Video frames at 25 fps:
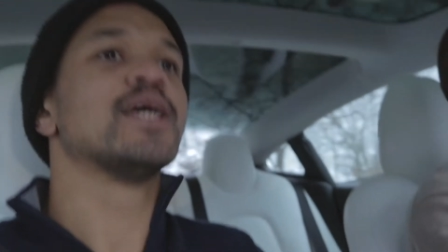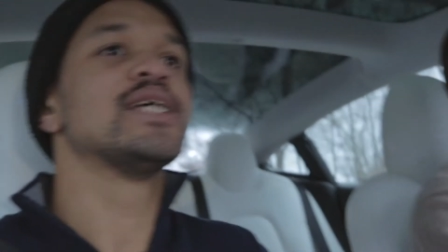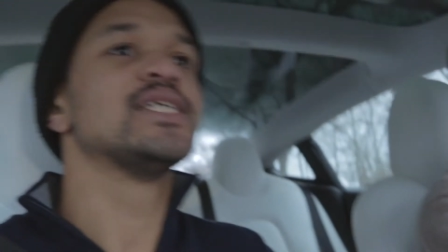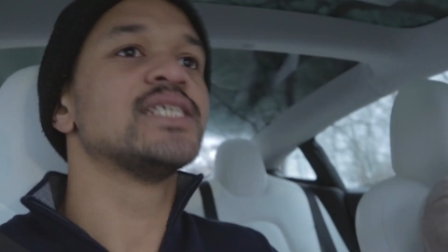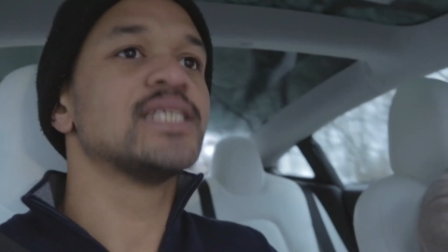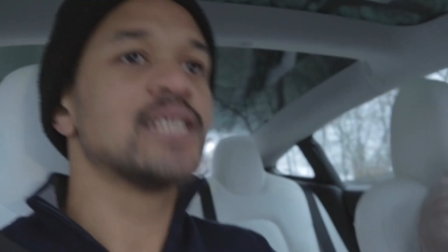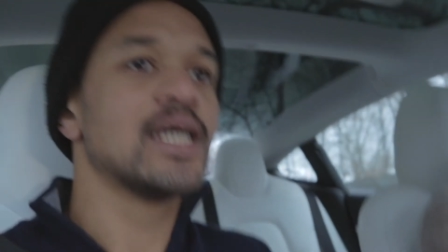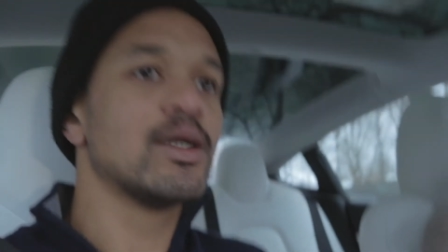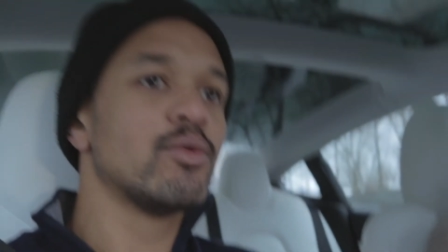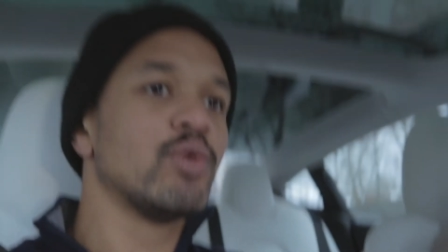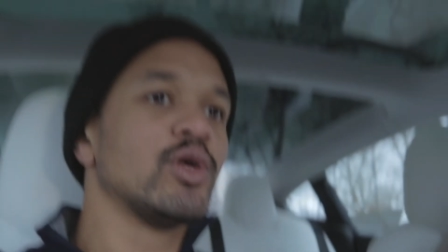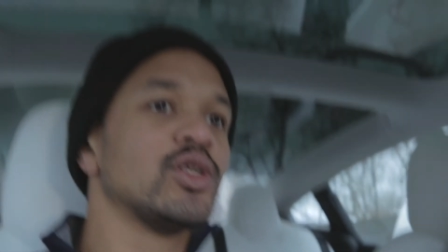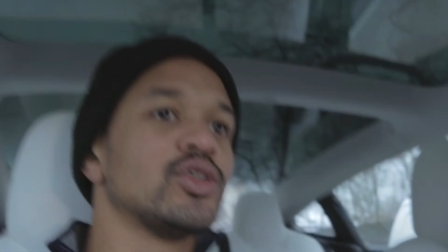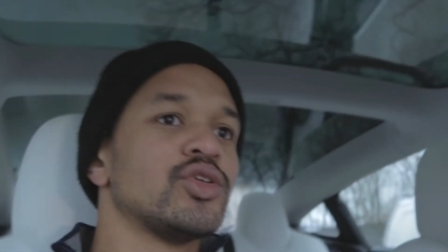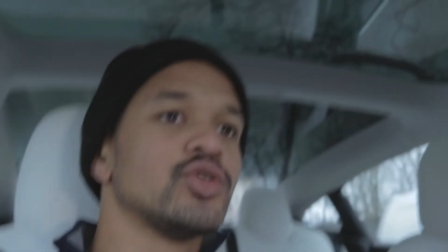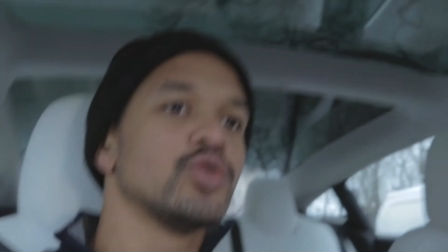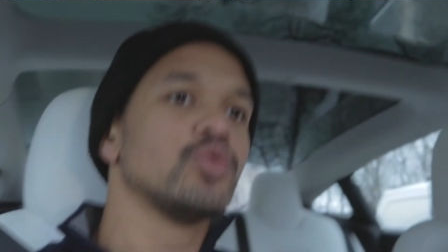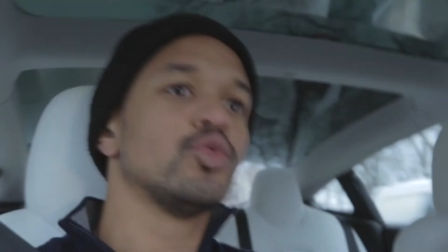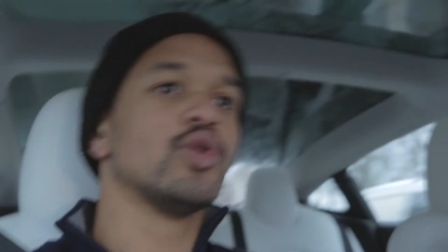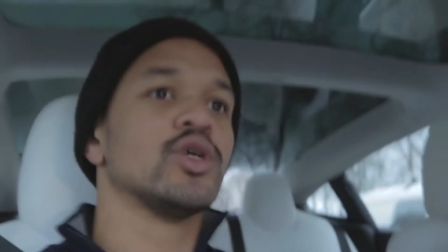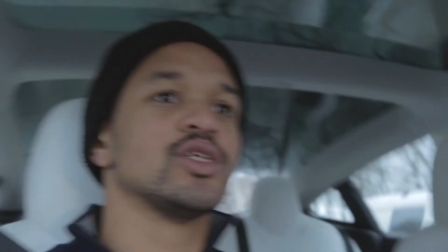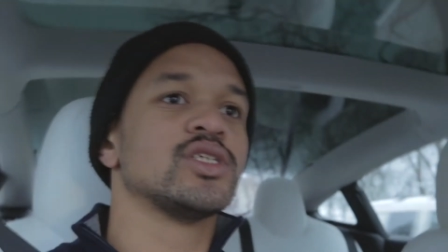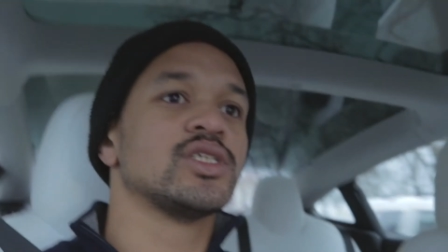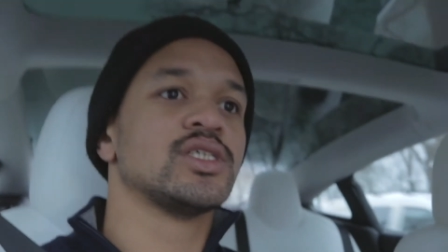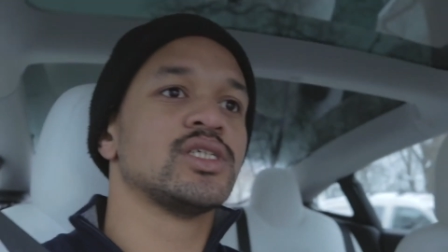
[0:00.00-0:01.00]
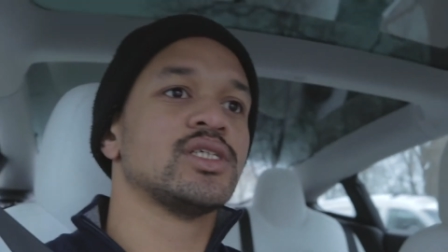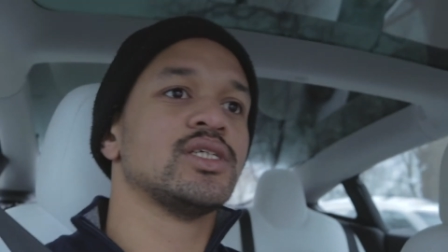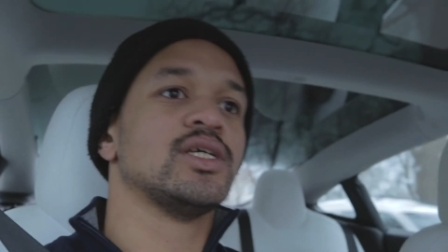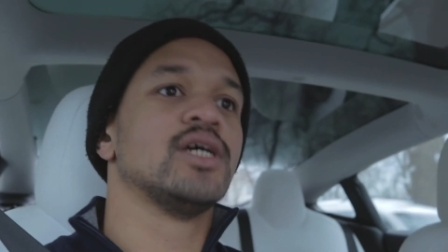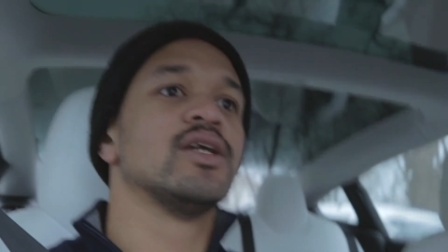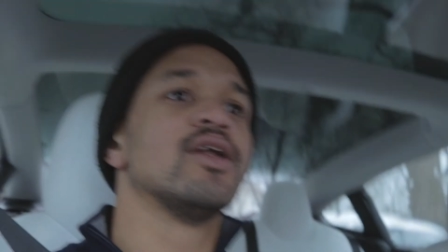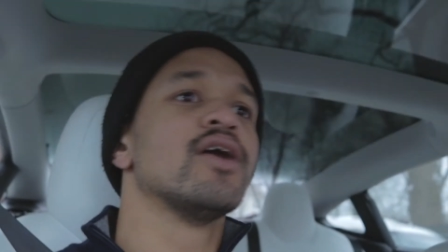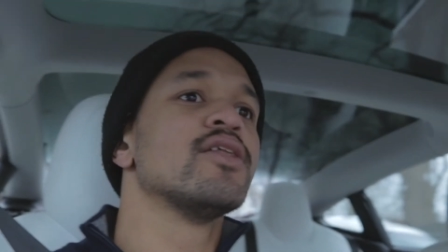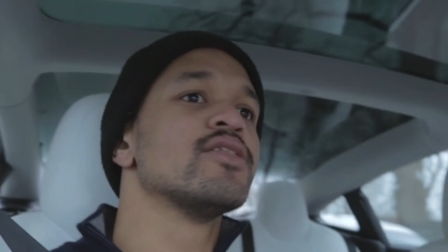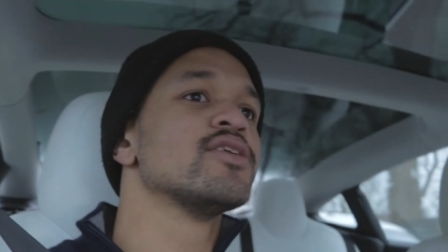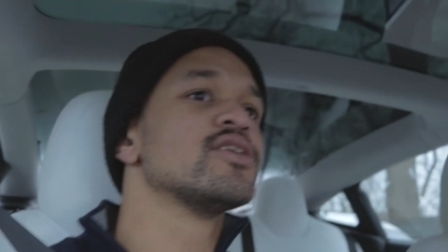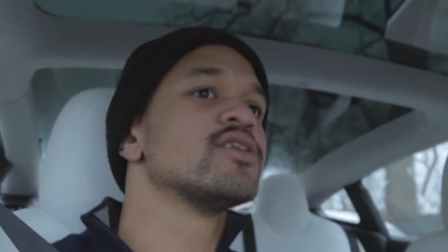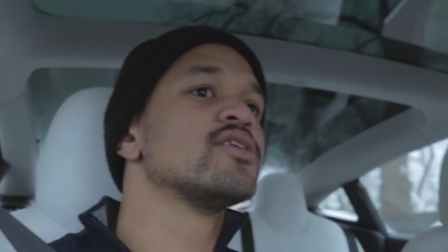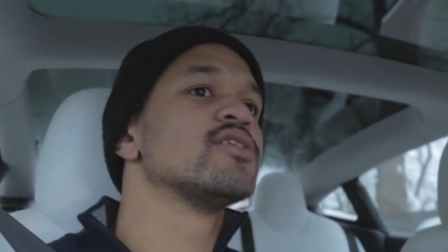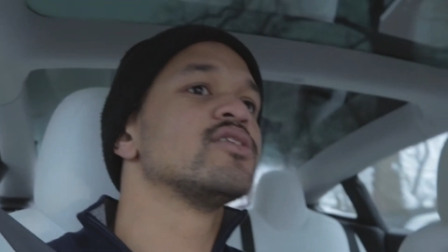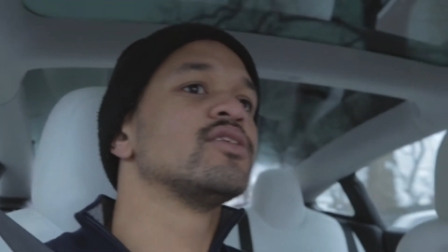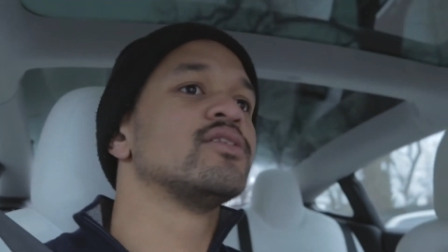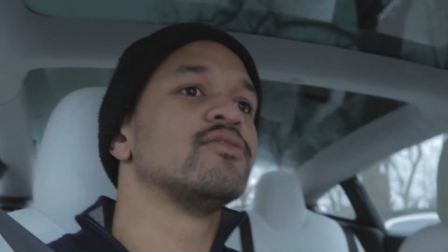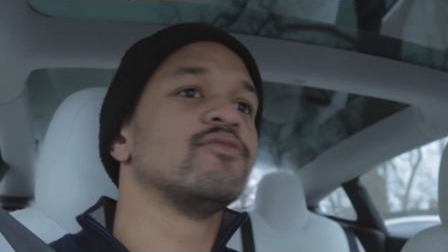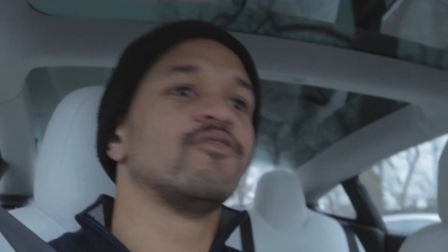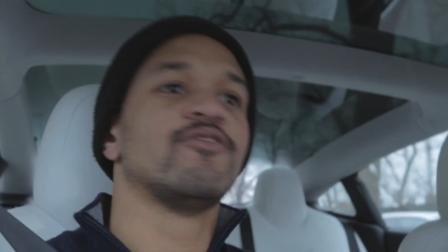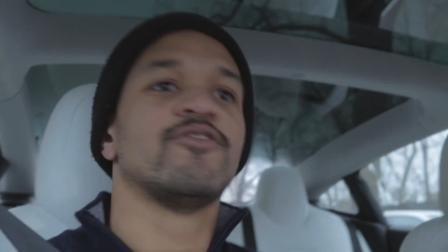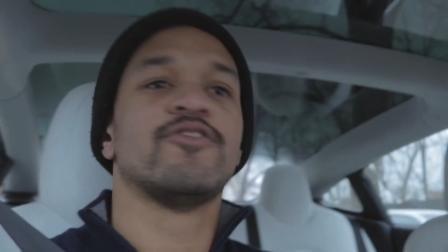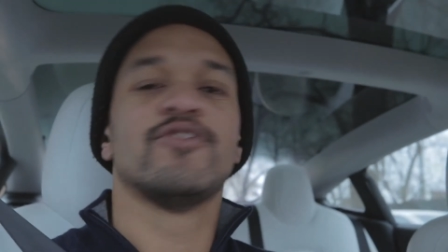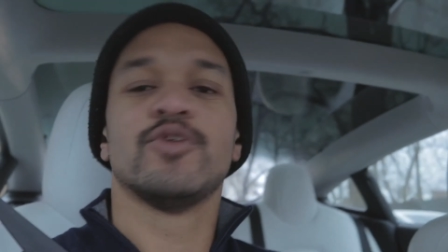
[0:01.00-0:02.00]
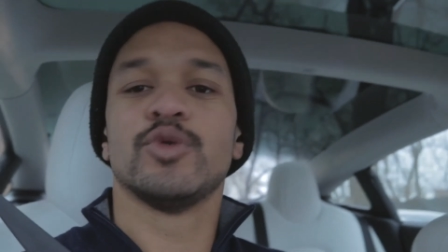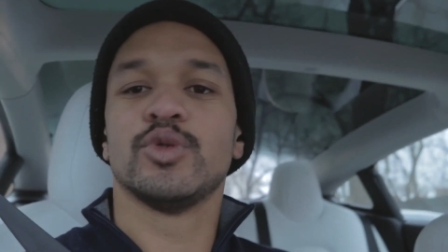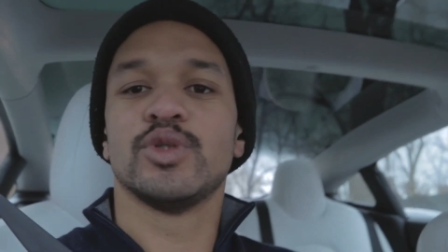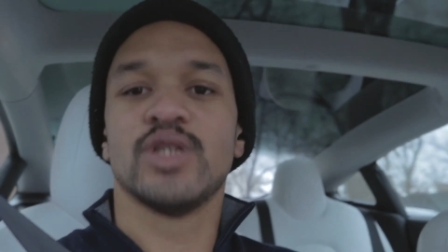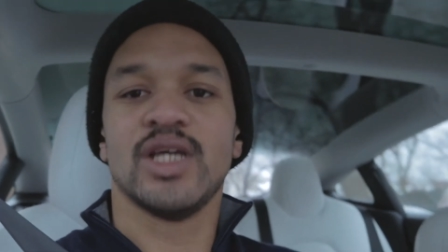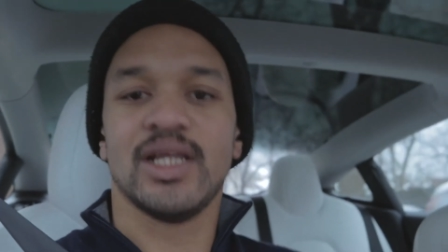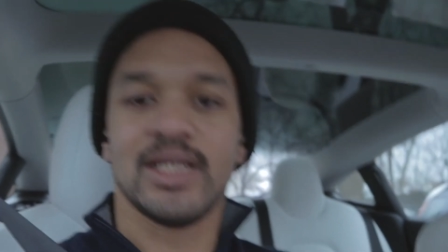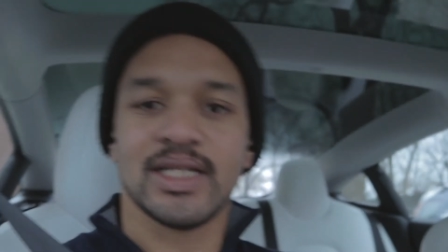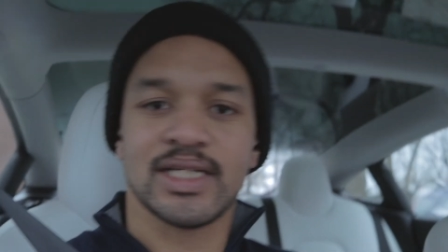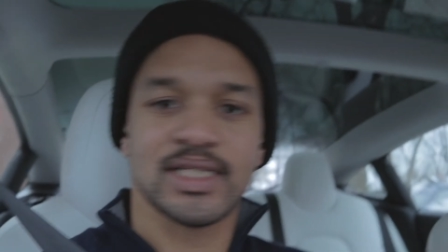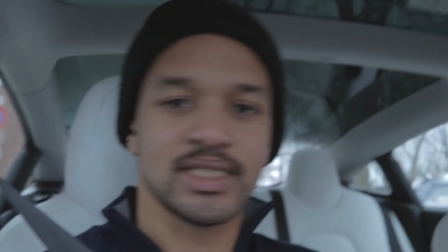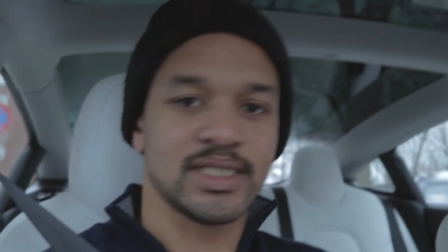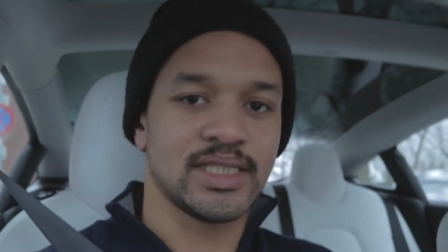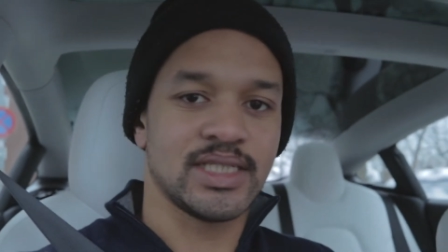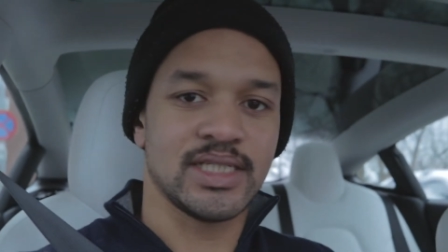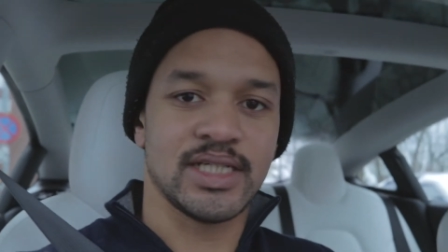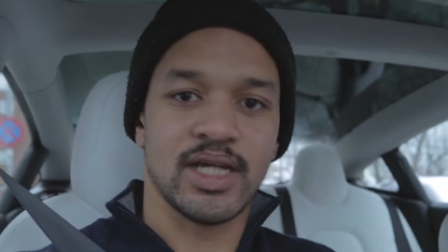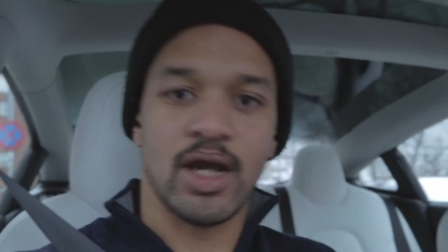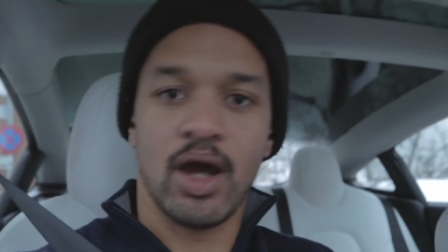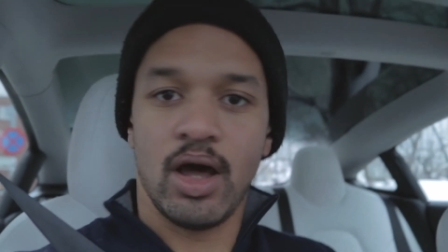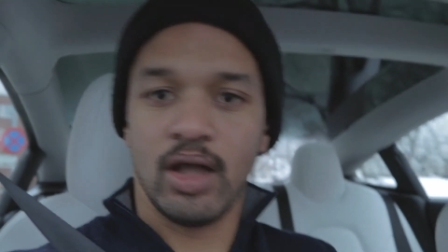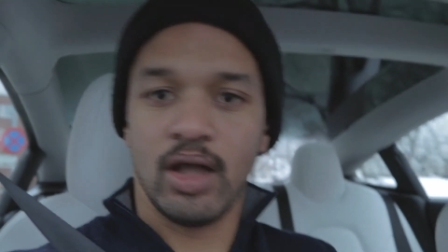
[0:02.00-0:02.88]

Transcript: place I went to was another food delicacy,